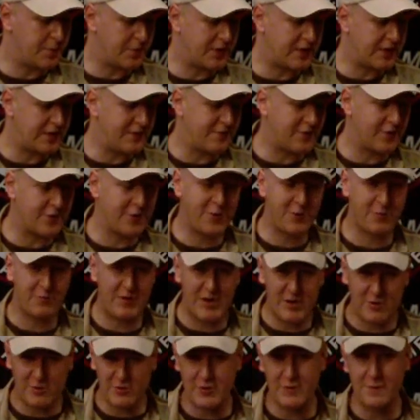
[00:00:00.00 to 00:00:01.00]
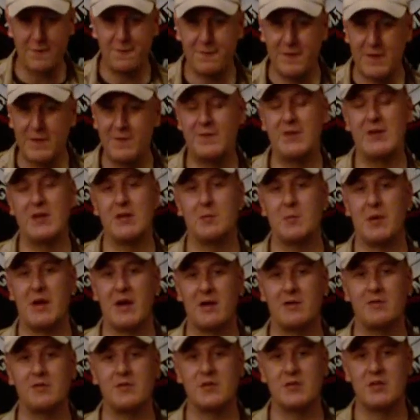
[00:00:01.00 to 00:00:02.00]
I believe at
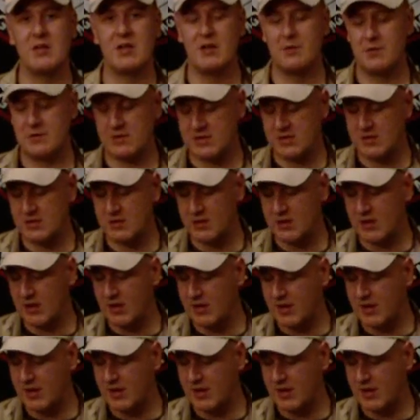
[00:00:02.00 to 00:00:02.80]
£315 it's